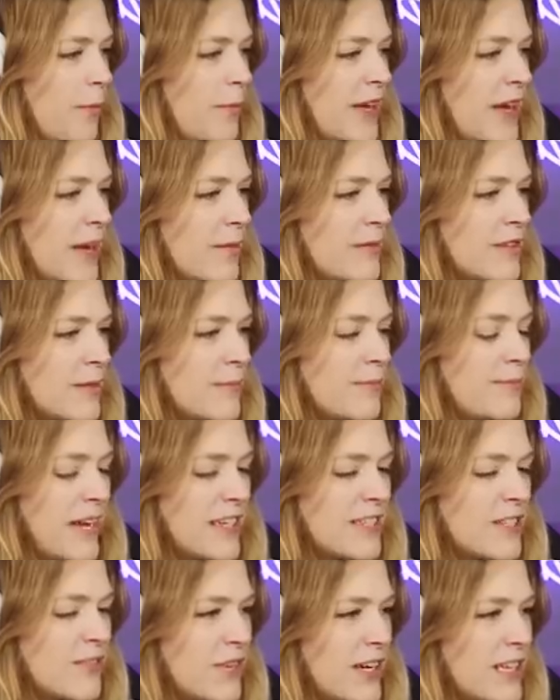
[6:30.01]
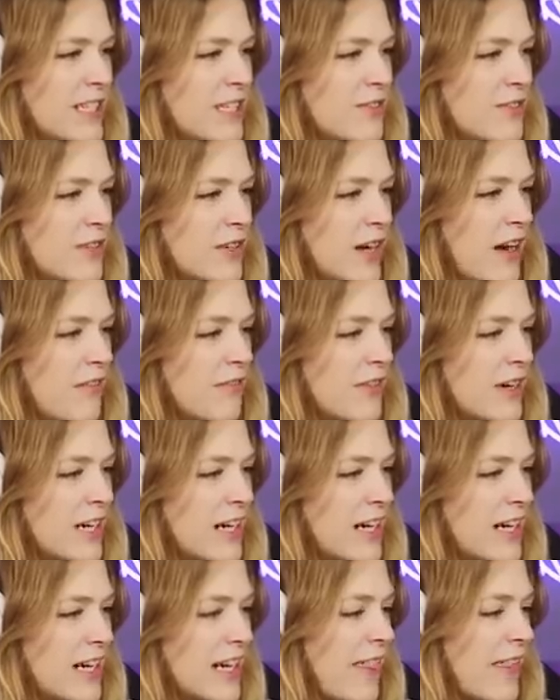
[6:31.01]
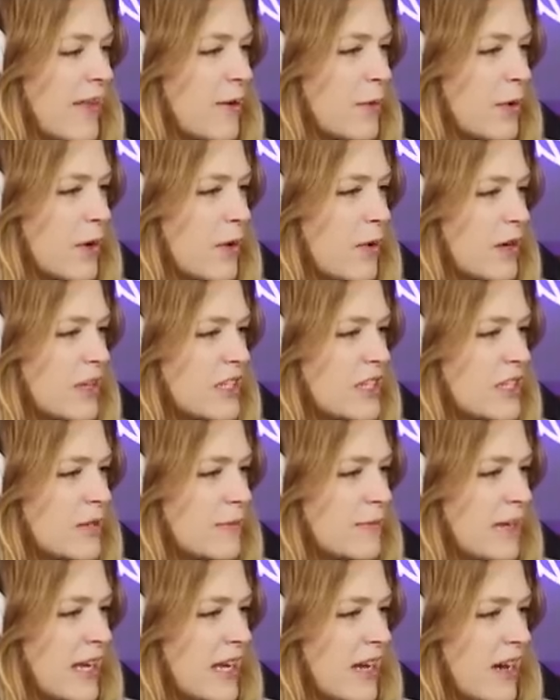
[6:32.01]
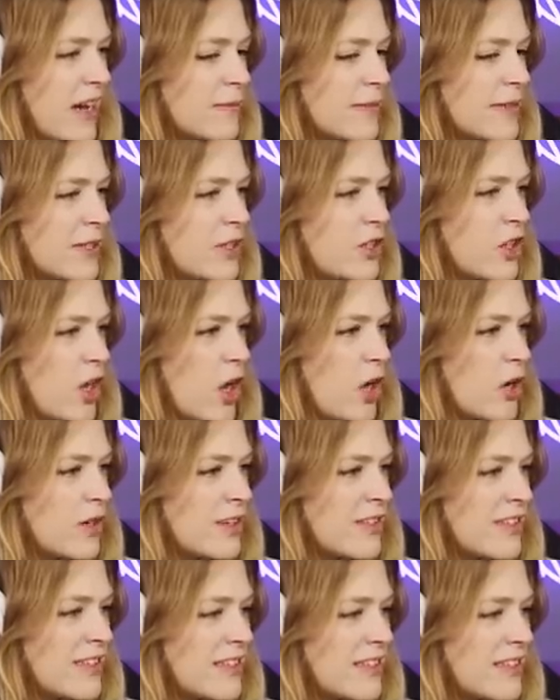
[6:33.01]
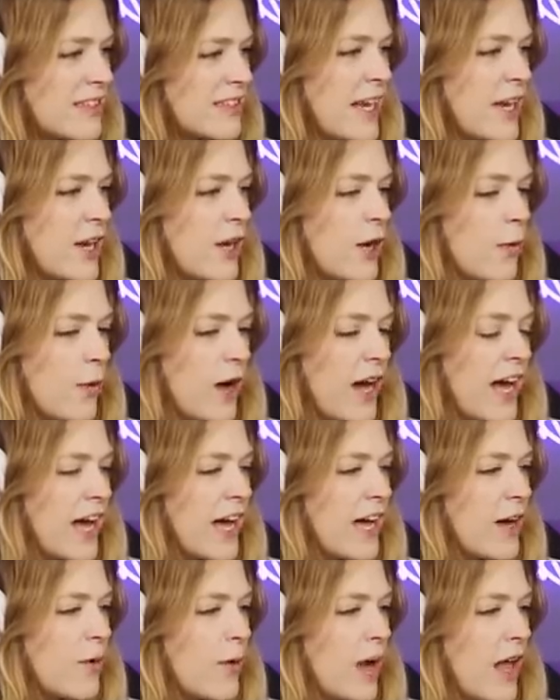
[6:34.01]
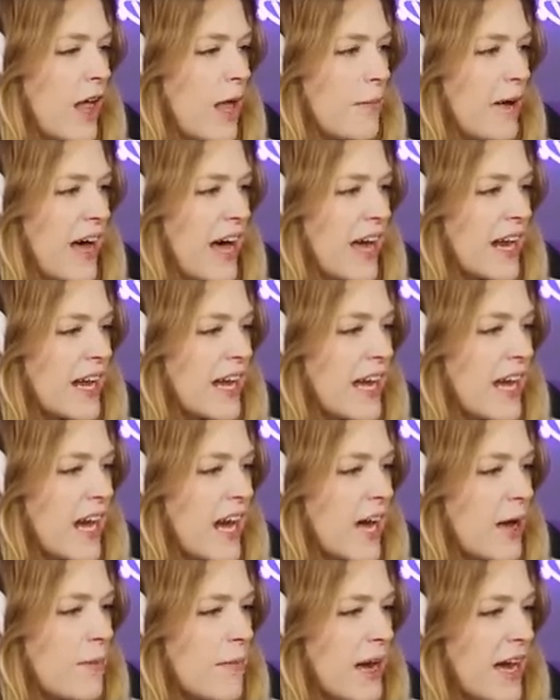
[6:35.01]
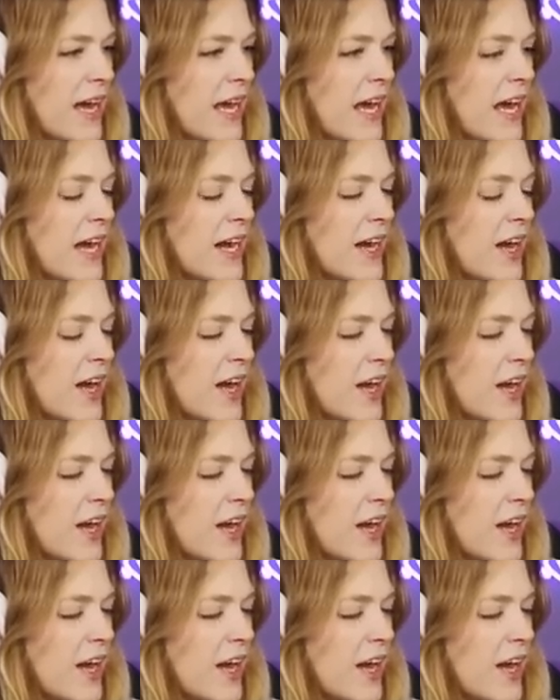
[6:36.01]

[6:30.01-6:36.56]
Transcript: We'll become some best friends forever. And then we're going to make some jokes. And you know what? While I'm at it, I might end